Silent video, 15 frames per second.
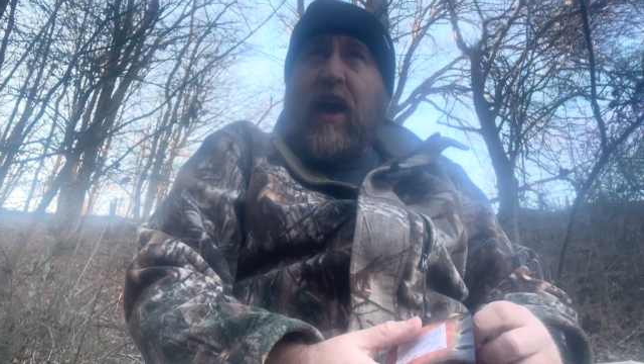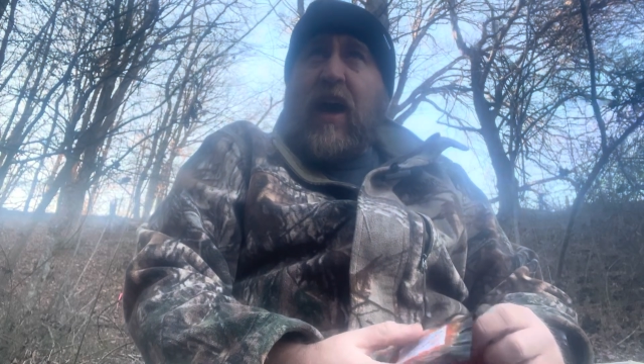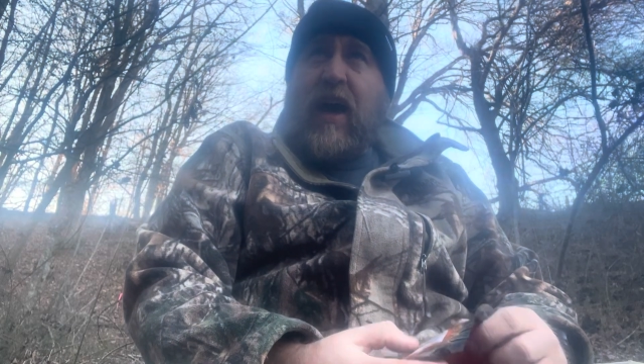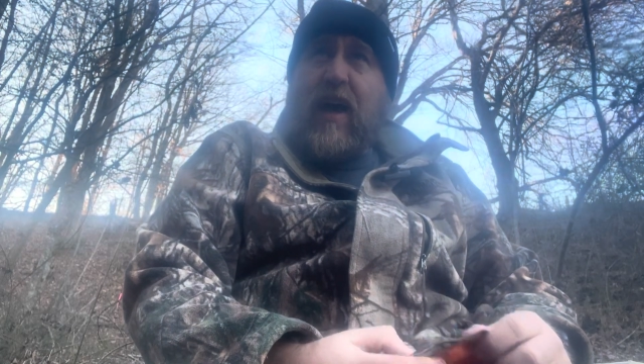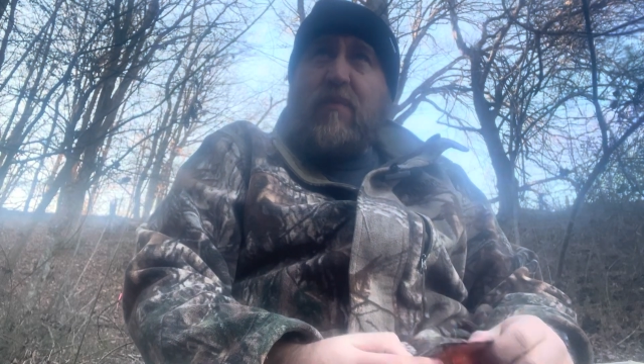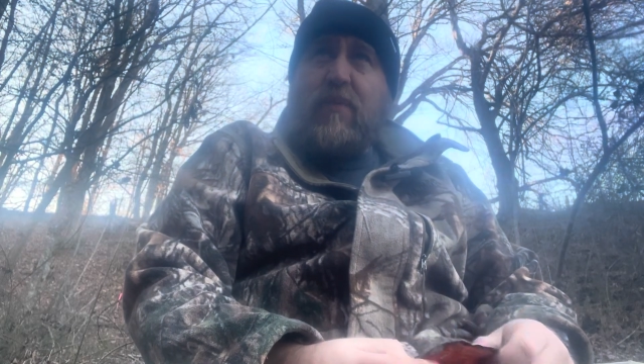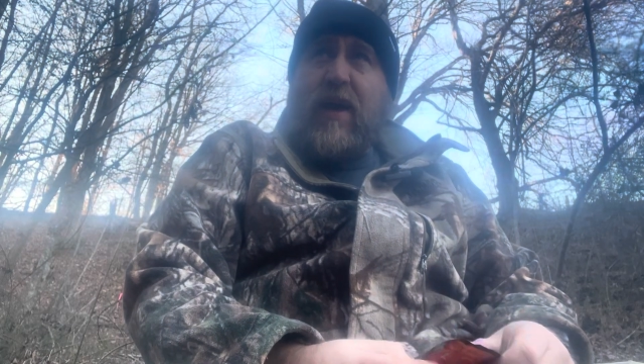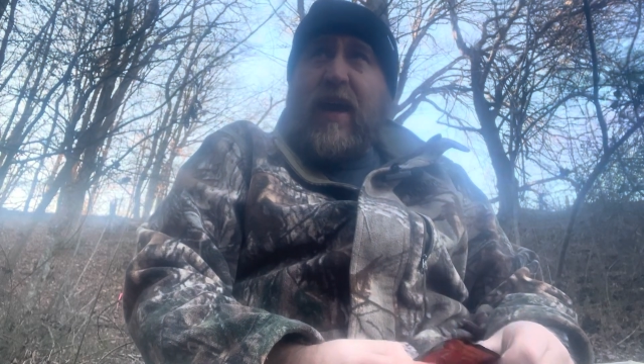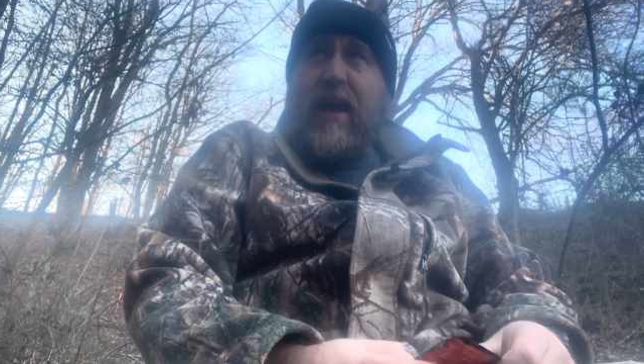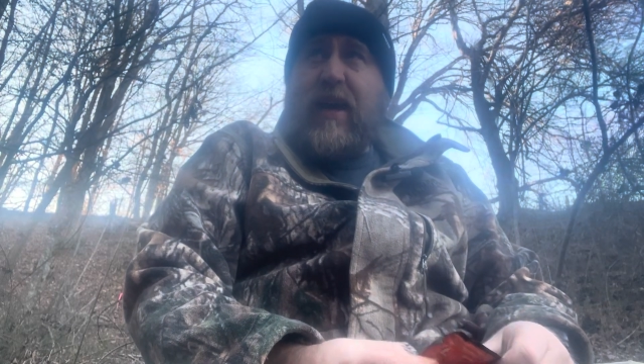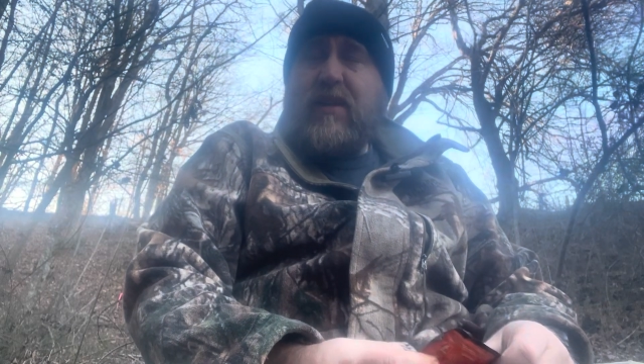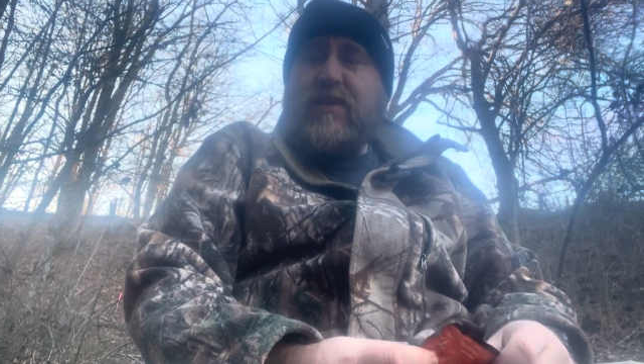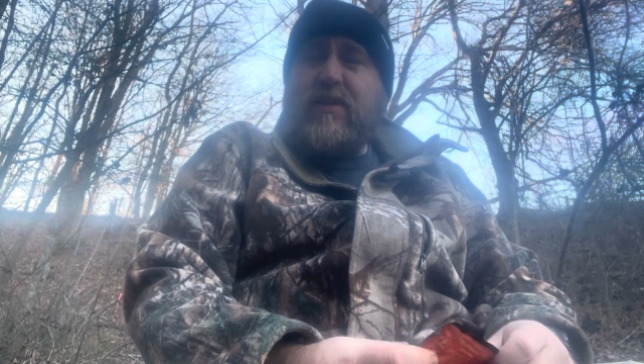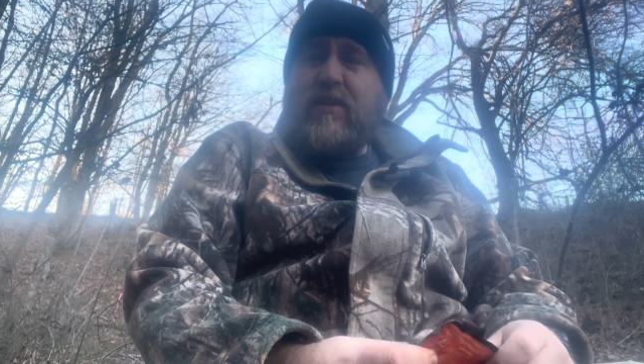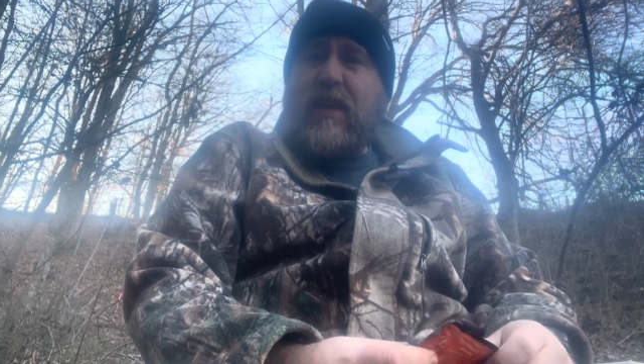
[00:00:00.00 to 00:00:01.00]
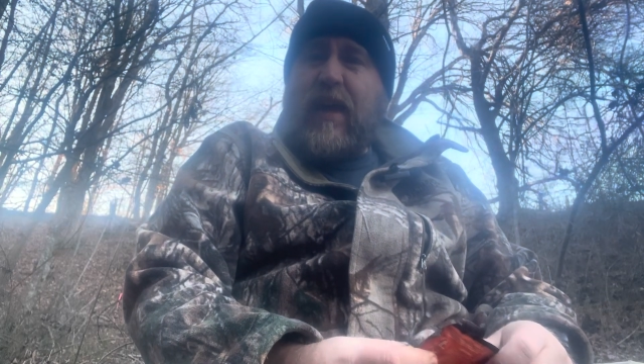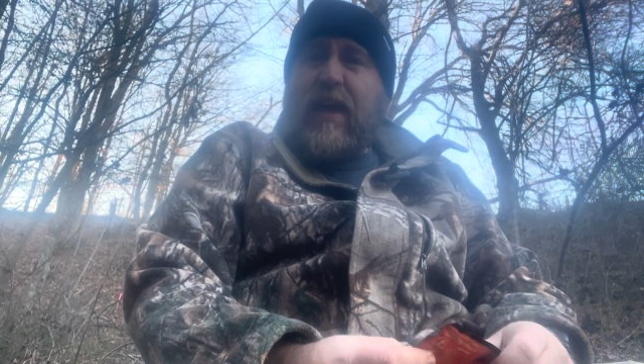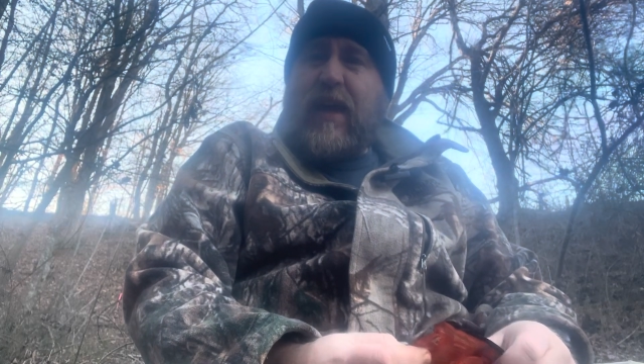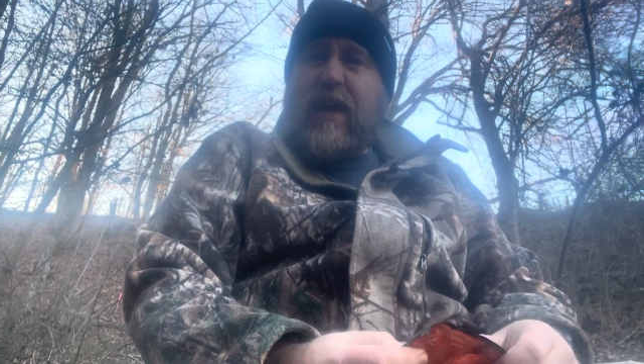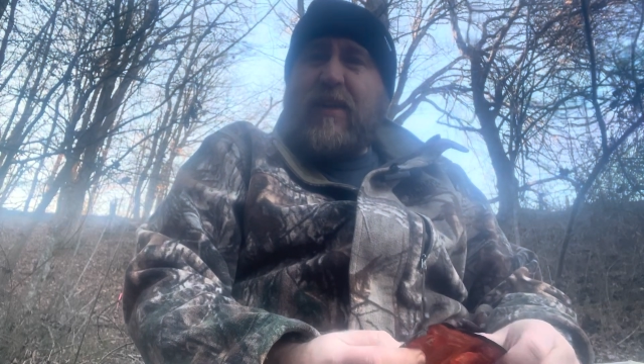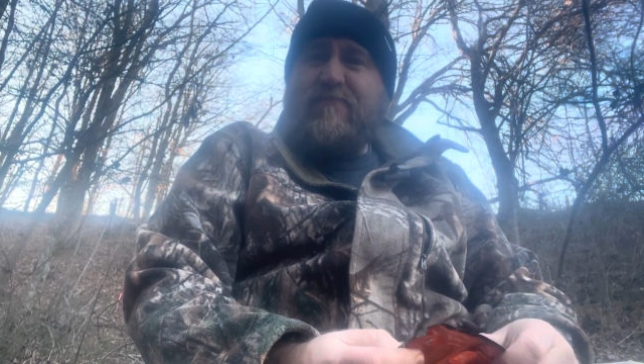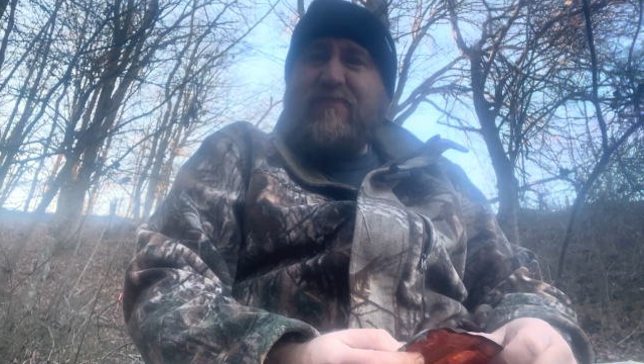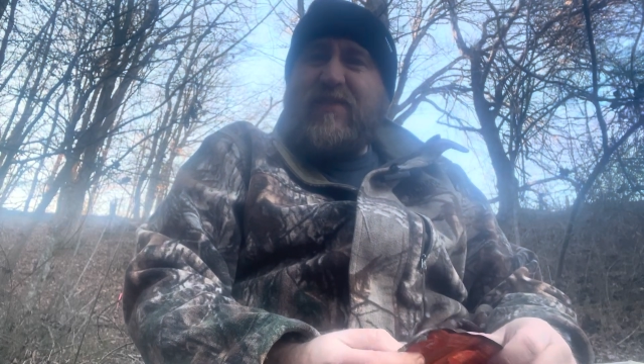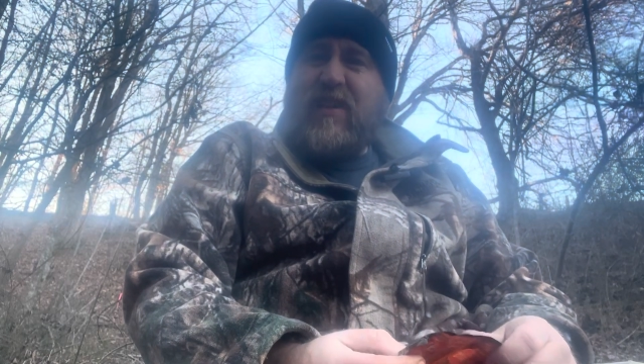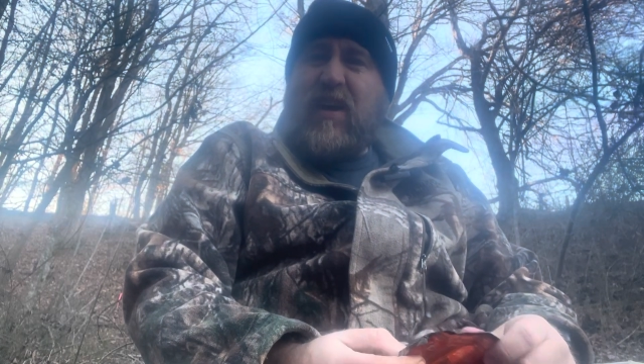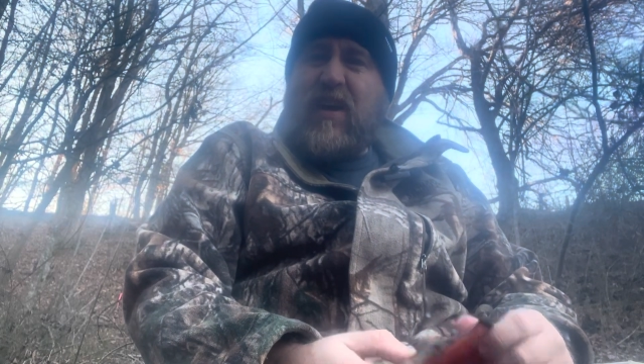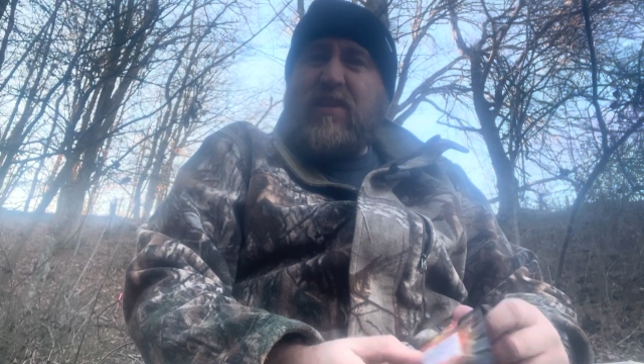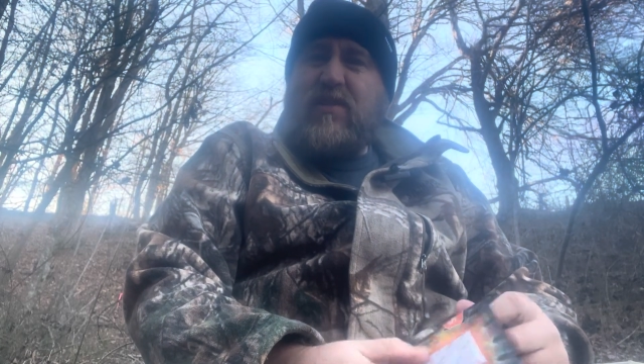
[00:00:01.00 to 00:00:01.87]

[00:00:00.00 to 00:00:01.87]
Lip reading: Hot packs, not